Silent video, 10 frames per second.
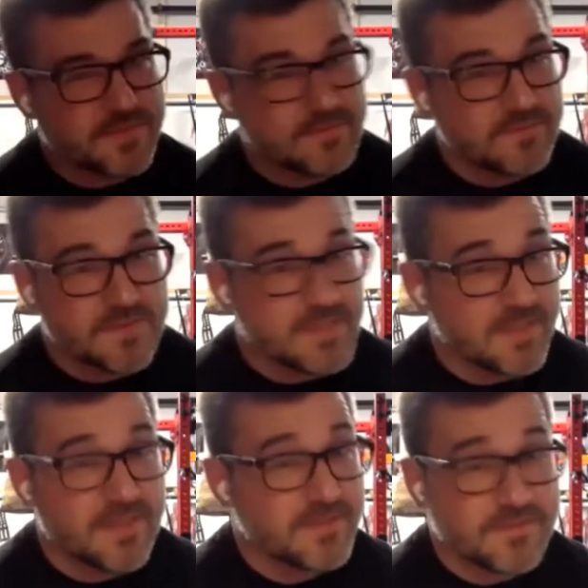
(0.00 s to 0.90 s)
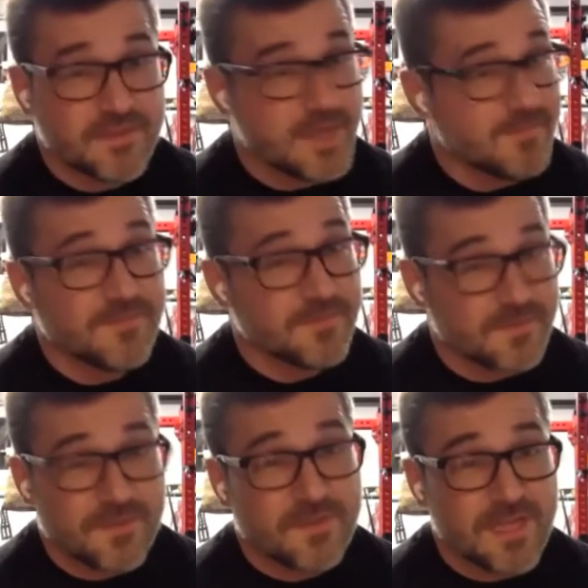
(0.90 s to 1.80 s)
did its job
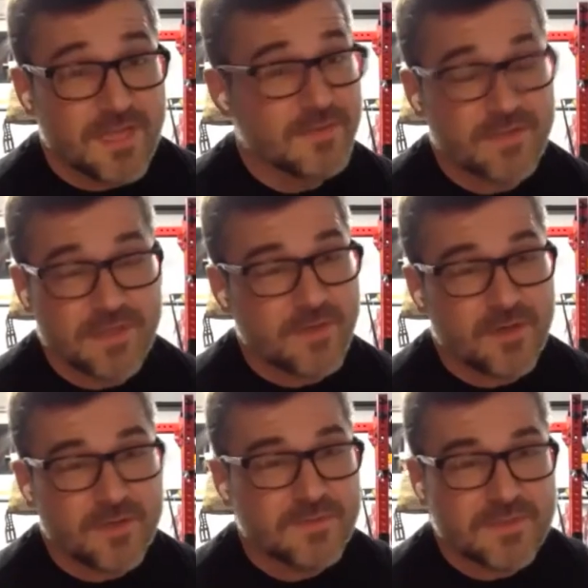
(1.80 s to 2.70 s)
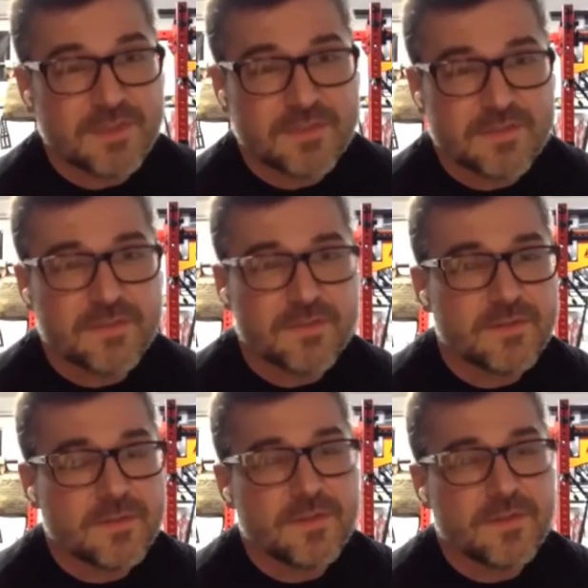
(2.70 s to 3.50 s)
for a long time until I got my RM6. So